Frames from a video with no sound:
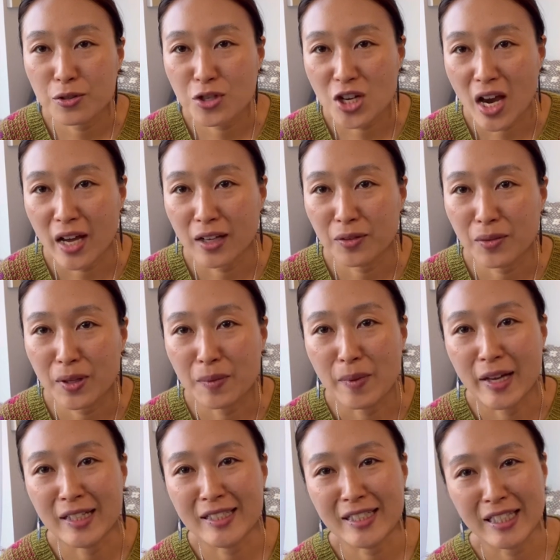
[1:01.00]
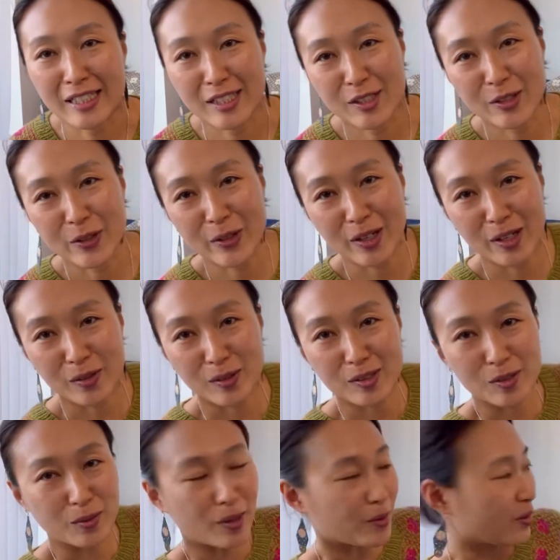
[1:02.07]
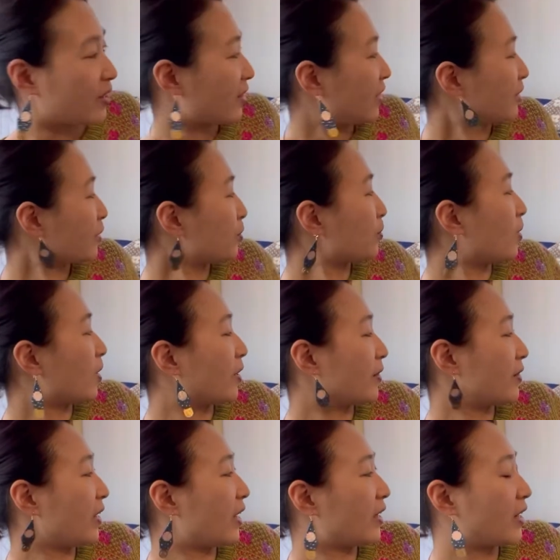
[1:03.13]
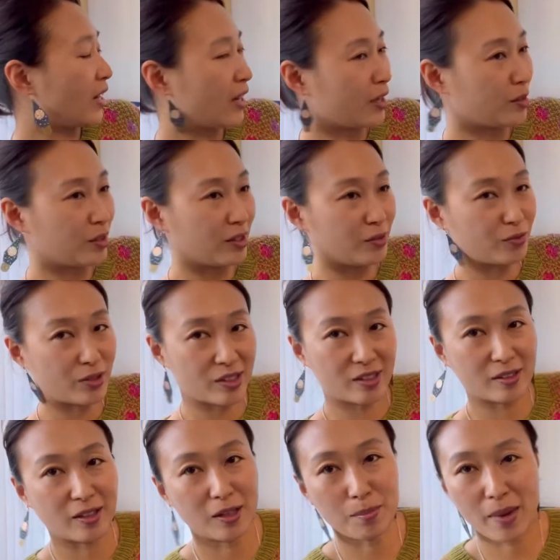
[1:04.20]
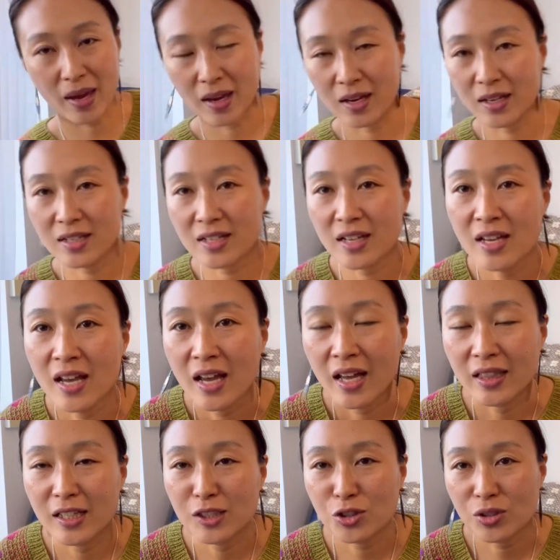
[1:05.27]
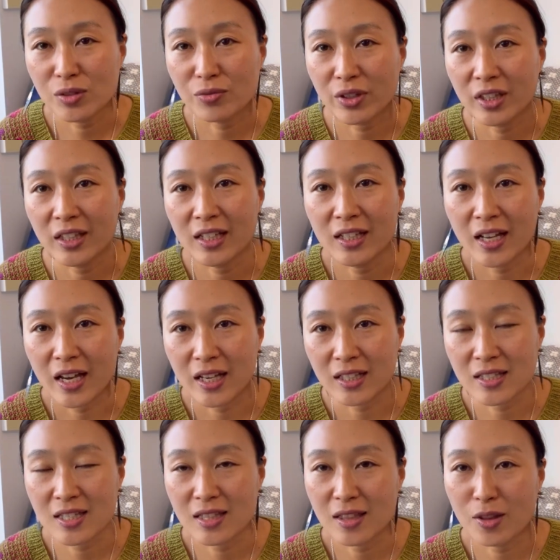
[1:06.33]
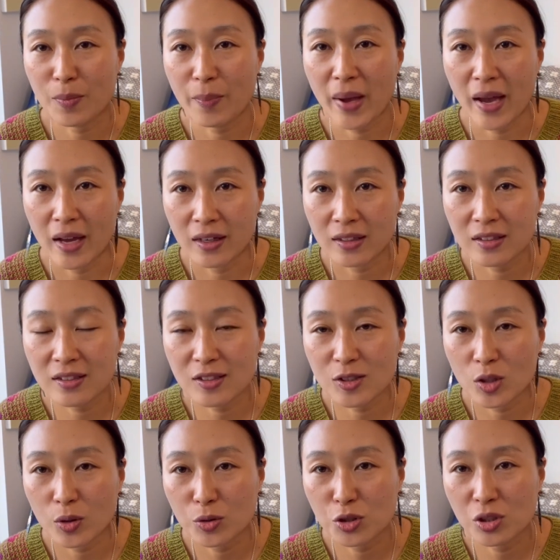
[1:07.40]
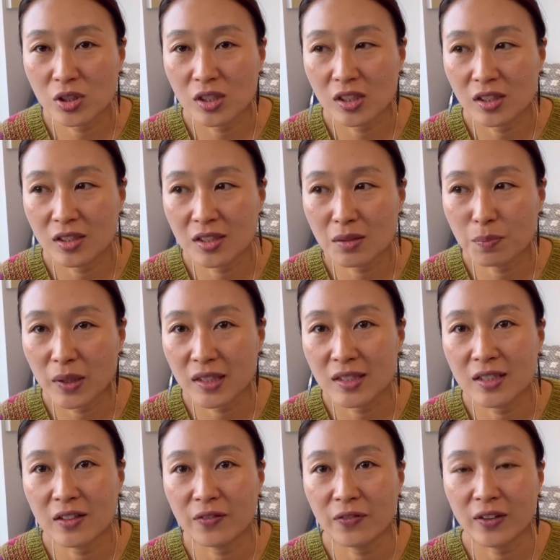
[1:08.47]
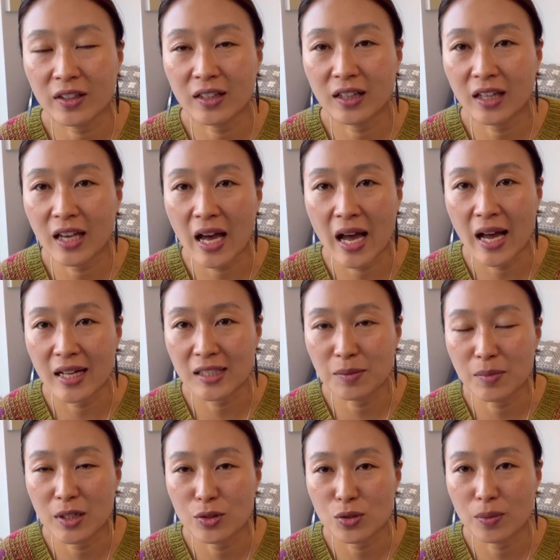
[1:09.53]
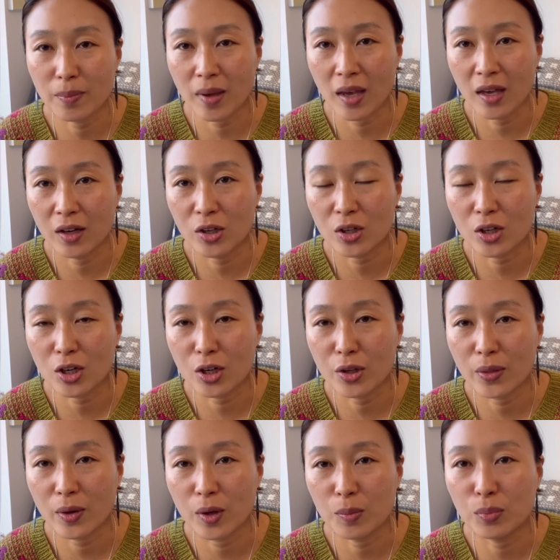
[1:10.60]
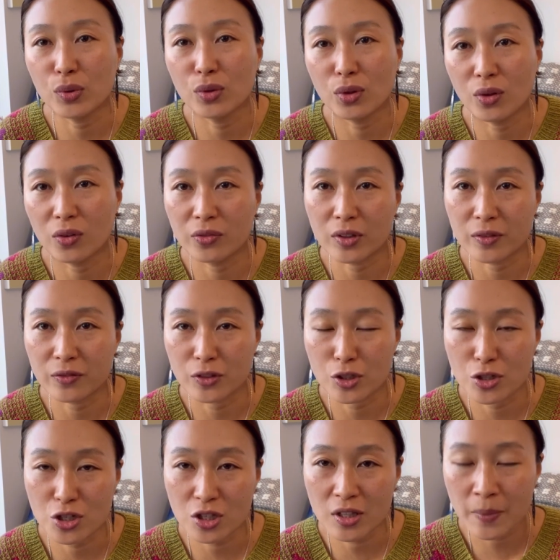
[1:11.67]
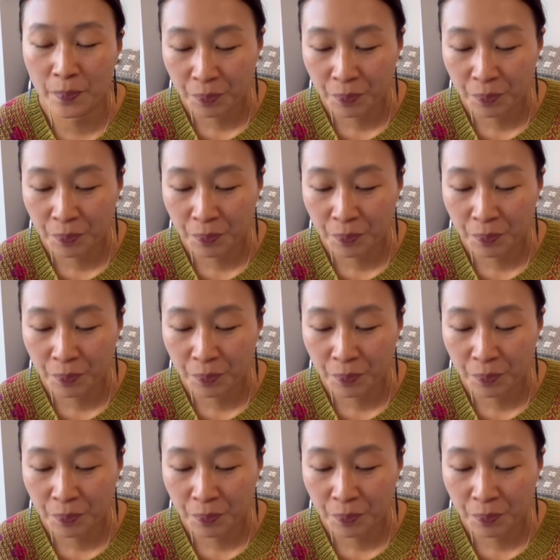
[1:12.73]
chatting with my sister and I was wearing this one that I recently made. And then she really liked the pattern, so she specifically asked me to make her the pullover version.